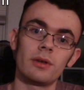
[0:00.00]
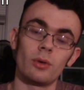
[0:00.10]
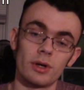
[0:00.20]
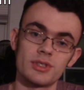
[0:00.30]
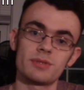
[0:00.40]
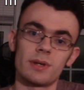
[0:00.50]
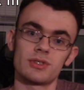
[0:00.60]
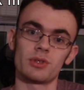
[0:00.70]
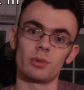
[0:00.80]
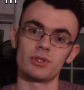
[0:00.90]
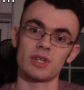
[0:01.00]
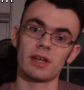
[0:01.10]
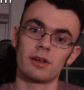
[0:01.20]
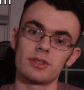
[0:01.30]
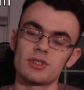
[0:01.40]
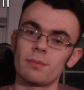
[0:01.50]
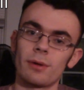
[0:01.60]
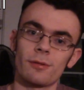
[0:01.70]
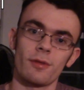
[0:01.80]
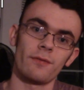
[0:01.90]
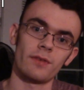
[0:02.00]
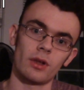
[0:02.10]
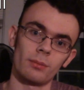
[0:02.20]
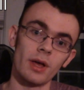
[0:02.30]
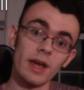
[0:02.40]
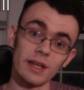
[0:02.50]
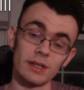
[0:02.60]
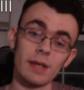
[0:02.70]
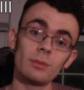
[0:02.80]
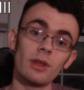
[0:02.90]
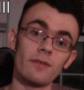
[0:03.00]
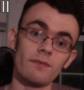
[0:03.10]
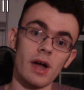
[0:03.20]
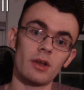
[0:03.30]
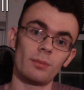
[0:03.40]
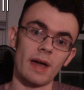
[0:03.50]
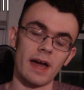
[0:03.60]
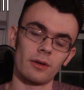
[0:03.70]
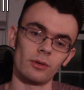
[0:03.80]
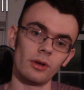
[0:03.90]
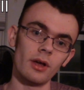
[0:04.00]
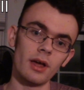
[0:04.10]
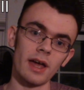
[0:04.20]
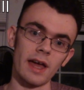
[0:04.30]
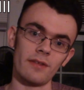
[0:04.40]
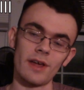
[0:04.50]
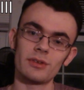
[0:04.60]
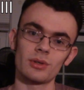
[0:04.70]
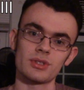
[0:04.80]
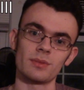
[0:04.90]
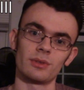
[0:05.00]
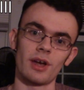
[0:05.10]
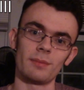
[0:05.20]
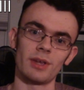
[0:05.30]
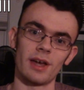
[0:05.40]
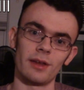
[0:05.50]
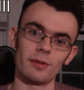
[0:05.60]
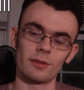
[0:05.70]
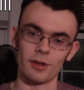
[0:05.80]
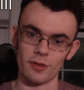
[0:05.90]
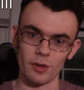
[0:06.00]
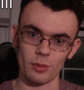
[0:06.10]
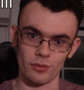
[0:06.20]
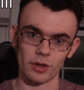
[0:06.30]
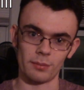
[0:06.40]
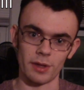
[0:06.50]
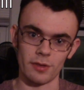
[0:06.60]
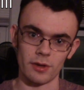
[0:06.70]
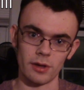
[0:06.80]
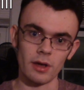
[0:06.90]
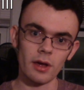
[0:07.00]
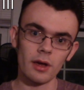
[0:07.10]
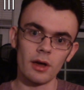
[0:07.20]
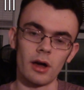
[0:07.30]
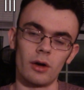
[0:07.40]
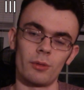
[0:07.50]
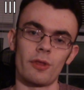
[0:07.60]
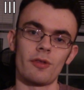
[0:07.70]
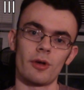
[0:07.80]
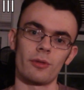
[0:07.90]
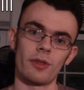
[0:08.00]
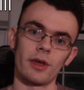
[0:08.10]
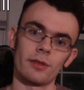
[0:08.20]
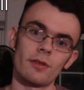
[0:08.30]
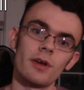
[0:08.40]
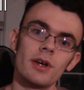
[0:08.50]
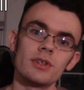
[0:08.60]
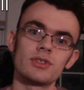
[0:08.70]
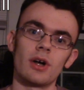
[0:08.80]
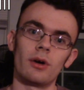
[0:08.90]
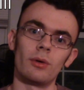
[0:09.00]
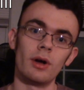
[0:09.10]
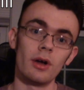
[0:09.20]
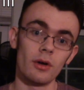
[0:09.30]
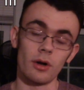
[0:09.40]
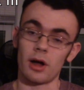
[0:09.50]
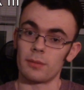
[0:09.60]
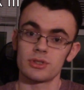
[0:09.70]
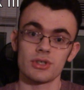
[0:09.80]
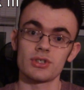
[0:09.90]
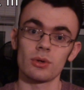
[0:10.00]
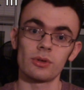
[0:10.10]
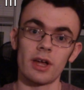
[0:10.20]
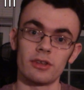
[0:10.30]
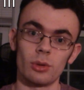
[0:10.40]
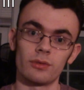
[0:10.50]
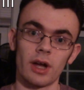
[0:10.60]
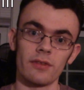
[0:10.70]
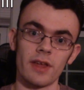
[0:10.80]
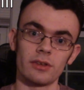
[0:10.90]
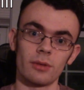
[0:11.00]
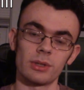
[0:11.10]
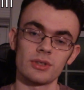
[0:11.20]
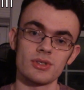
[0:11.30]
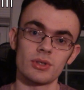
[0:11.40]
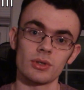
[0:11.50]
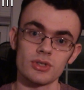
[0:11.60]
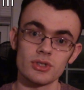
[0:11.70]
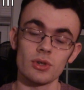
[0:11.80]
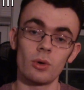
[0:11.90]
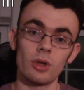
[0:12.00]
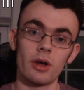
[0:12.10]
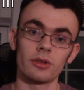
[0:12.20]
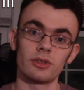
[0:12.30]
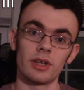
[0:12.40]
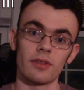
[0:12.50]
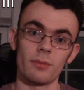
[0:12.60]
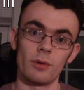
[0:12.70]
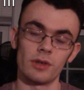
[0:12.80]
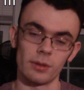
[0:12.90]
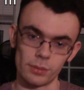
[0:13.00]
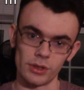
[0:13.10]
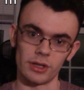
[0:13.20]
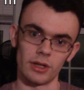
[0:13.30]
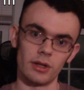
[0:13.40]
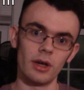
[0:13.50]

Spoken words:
who I just mentioned, was editing some parts of the film, namely the final battle, and that took some time to edit because he was really busy with his own things. So I'm just so glad to have gotten that done because it took so long to get the movie completed.